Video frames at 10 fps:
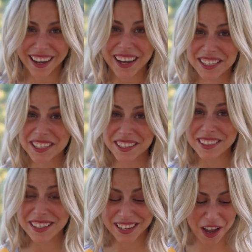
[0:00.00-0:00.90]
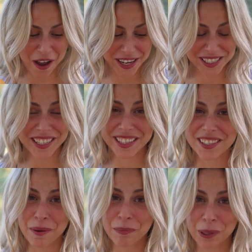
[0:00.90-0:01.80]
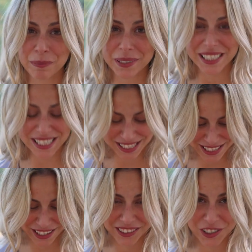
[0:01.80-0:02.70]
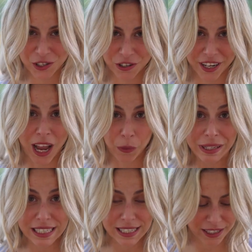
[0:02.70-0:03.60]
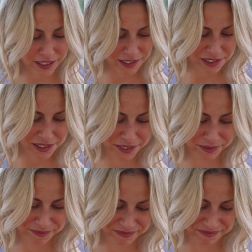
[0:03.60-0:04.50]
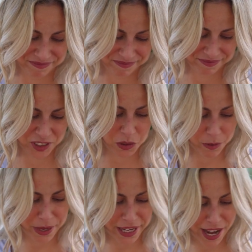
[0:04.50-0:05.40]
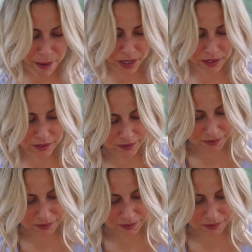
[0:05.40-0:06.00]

I did this on purpose to illustrate how easy it is. We'll make it happen.